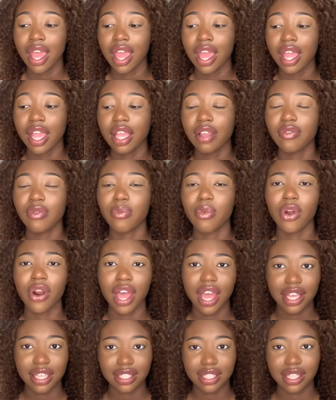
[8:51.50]
even more
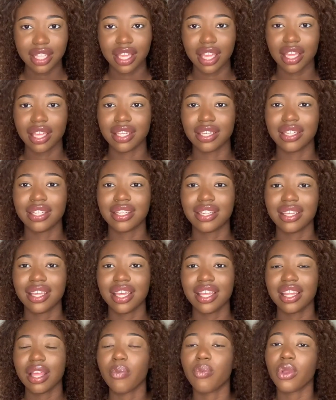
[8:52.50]
isolated
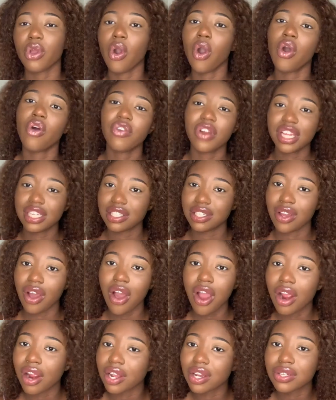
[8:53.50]
than we already
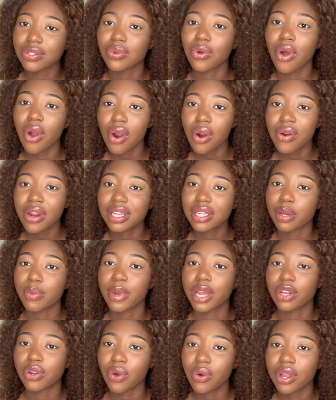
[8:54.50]
are, because we're already a
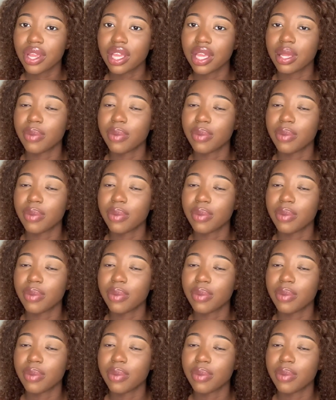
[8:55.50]
minority.